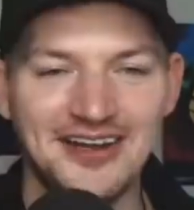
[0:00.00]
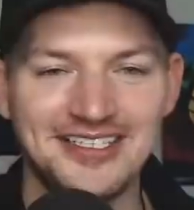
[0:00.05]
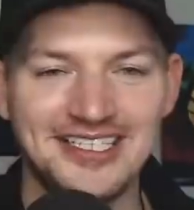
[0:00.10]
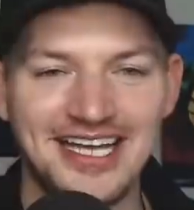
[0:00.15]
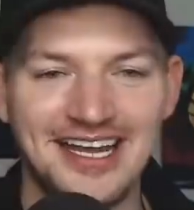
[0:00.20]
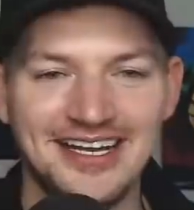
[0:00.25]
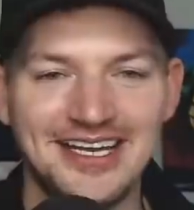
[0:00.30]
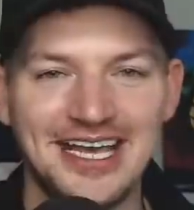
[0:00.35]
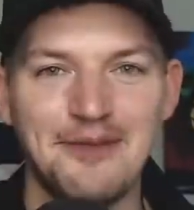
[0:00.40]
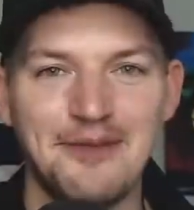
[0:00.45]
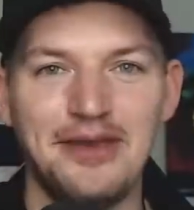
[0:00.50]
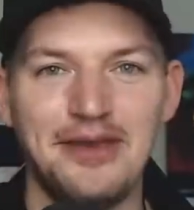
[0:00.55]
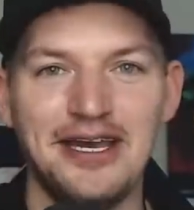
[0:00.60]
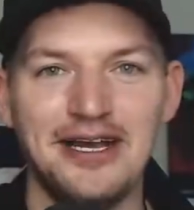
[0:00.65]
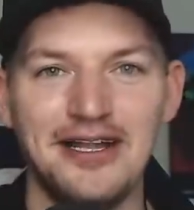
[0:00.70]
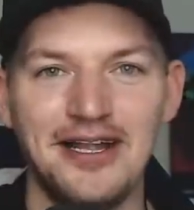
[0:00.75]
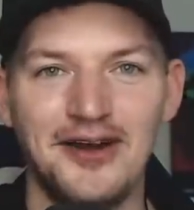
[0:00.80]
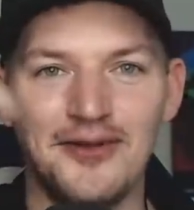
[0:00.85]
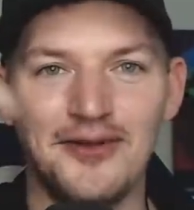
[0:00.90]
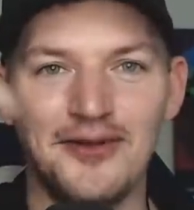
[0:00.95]
ten K P
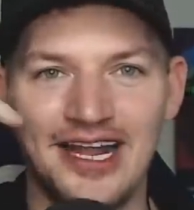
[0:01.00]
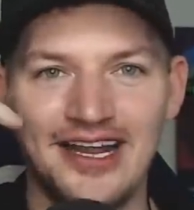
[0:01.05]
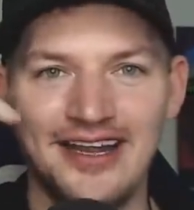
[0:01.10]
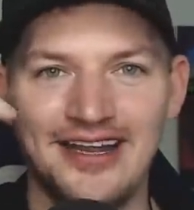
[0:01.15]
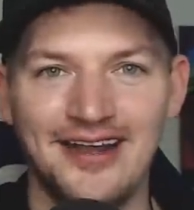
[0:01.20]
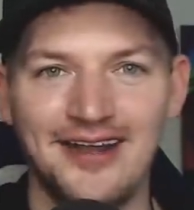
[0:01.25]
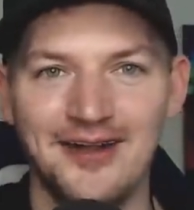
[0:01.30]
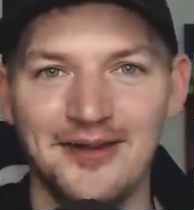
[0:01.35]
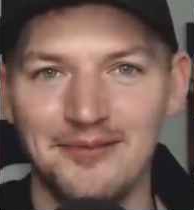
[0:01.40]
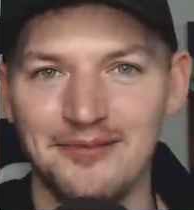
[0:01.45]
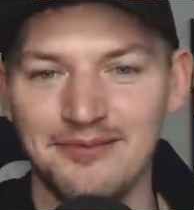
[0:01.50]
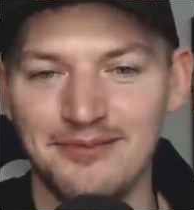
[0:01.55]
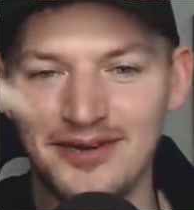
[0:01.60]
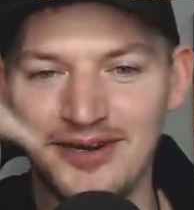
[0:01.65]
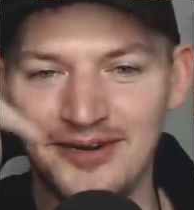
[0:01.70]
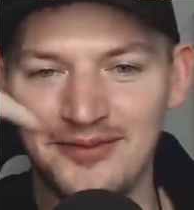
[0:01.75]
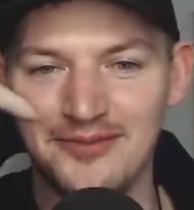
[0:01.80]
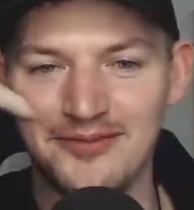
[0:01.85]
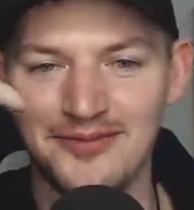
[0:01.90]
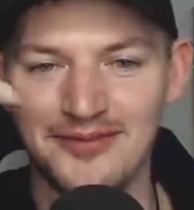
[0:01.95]
L O, right here,
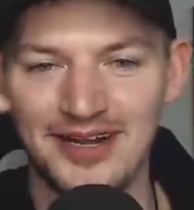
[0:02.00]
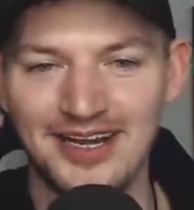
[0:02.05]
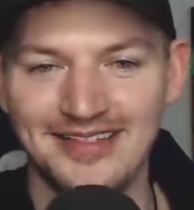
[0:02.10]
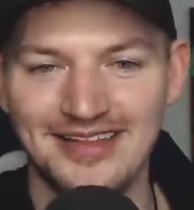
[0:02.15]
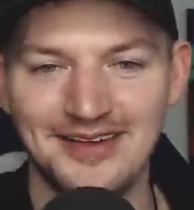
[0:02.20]
boom, right.